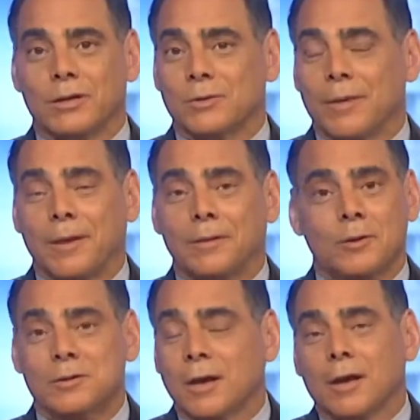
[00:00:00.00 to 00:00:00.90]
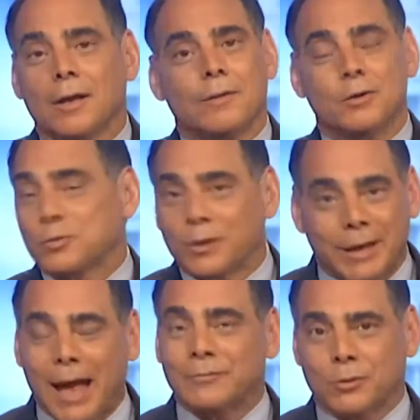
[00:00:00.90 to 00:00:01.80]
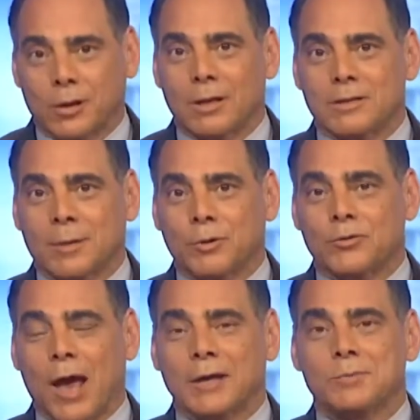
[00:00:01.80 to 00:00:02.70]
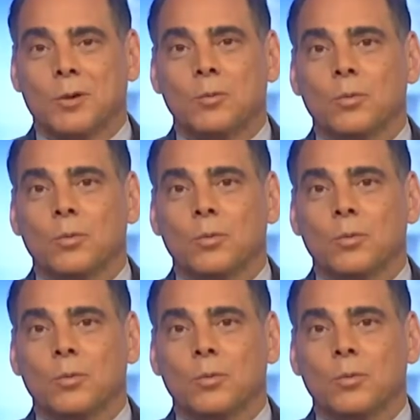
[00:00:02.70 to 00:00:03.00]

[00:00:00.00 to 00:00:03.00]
So I think those those really have to run on separate tracks. But